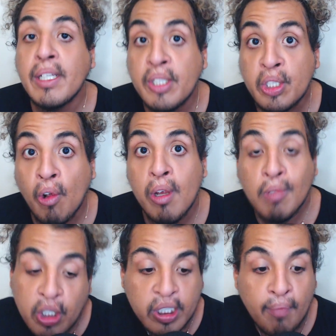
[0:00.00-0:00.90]
back in the
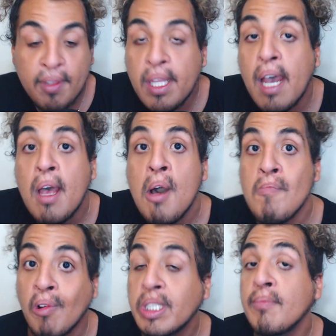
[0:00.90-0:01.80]
story, which is something that
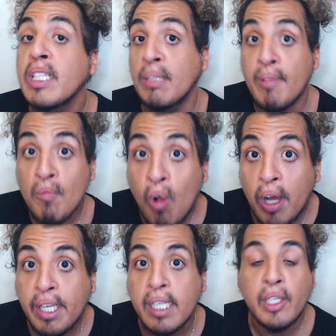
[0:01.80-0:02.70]
most of us have been
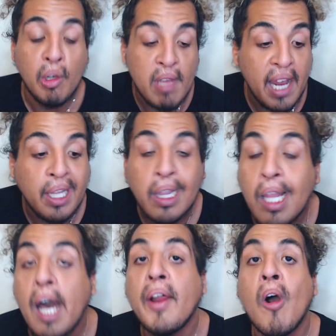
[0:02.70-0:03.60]
wanting. You know, we had a
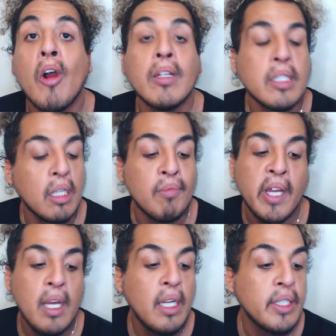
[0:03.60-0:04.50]
lot of arcs
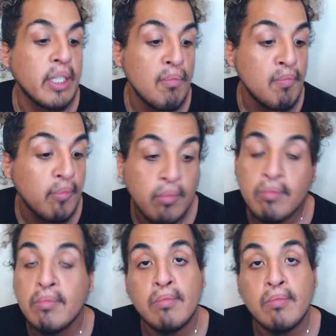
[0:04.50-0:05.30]
of some